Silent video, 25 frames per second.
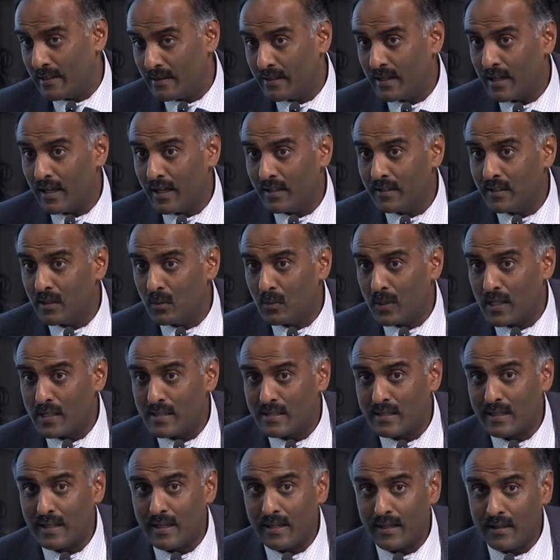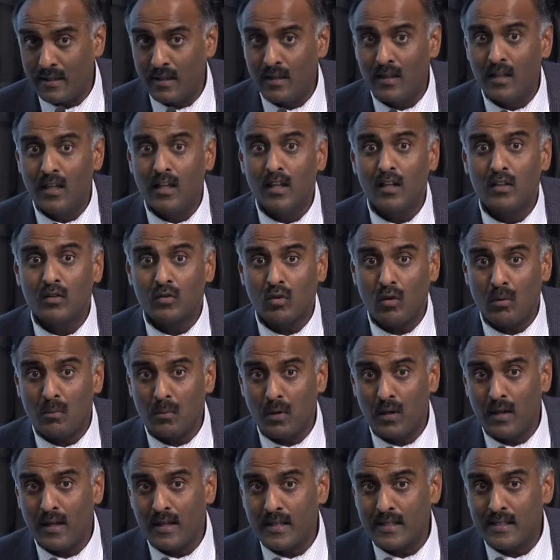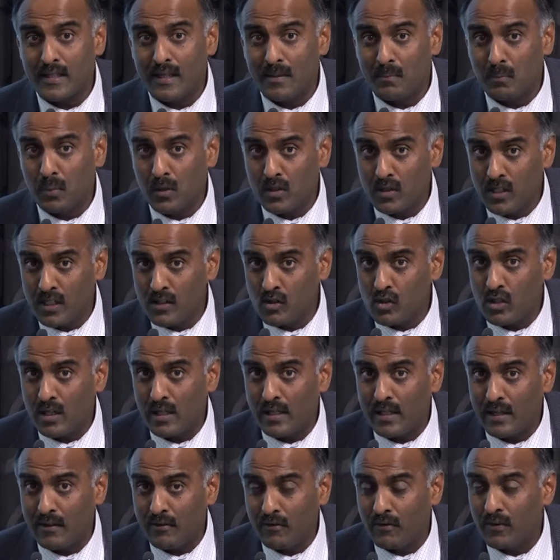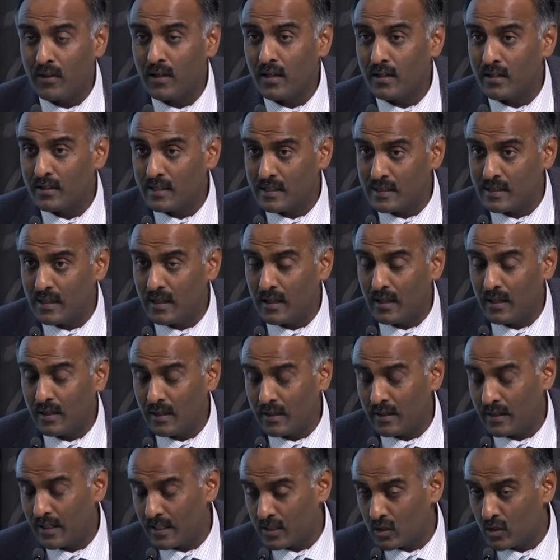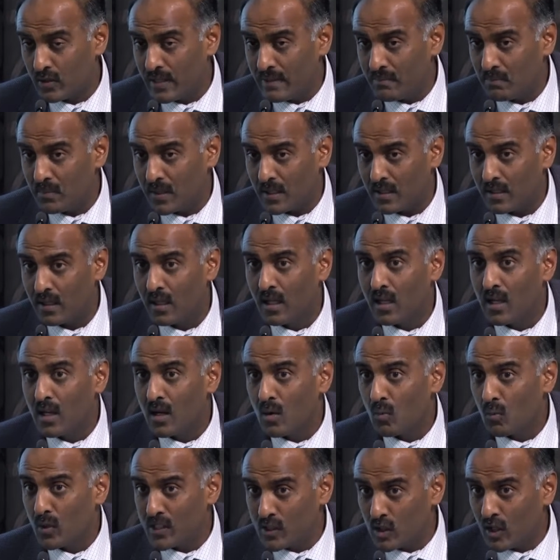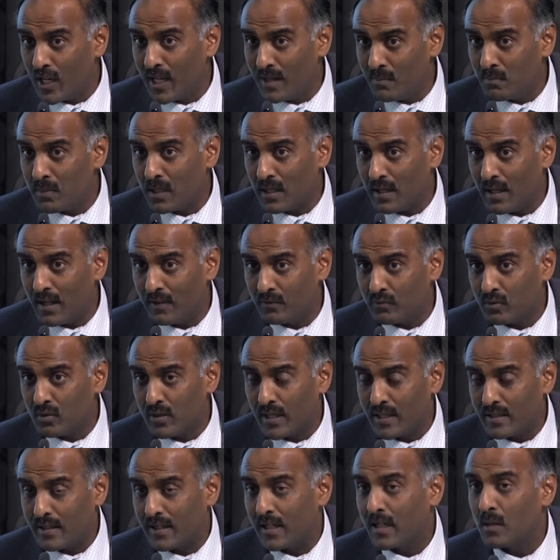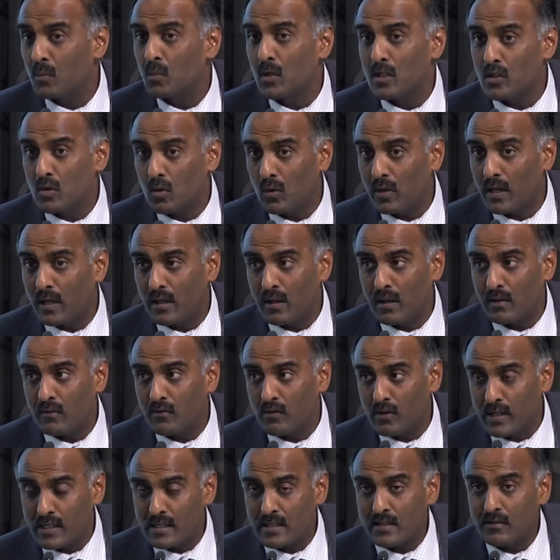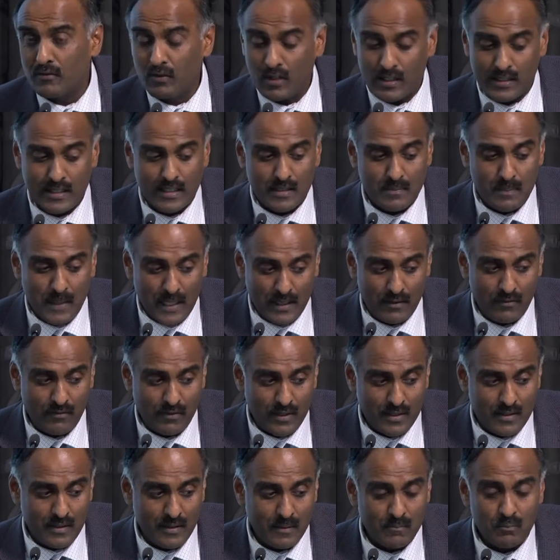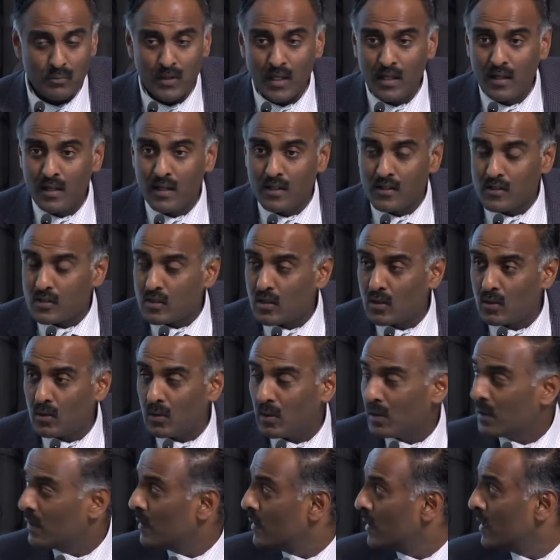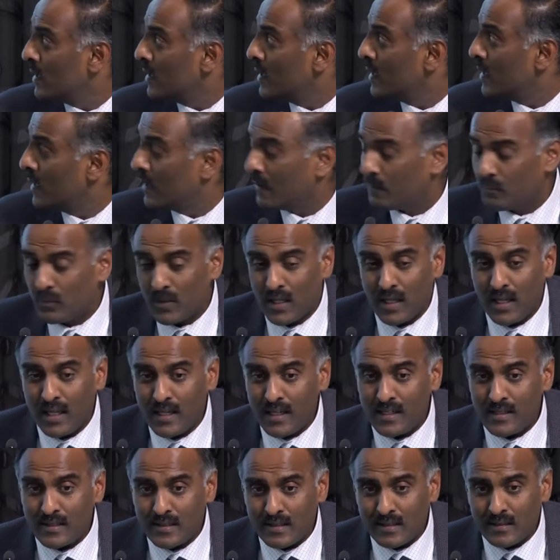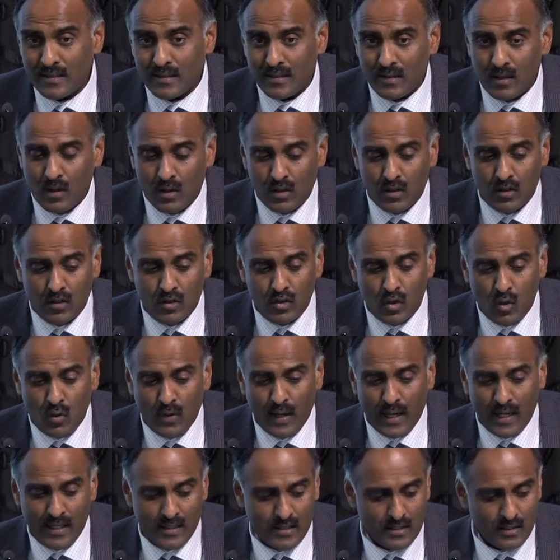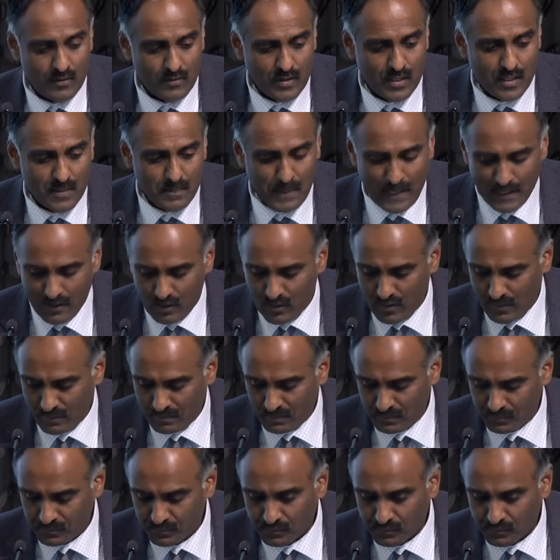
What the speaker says: in the other, we're saying thrombolyze and potentially give a treatment which can be life-threatening, and we're talking of risk versus benefit. So it is two ends of the spectrum.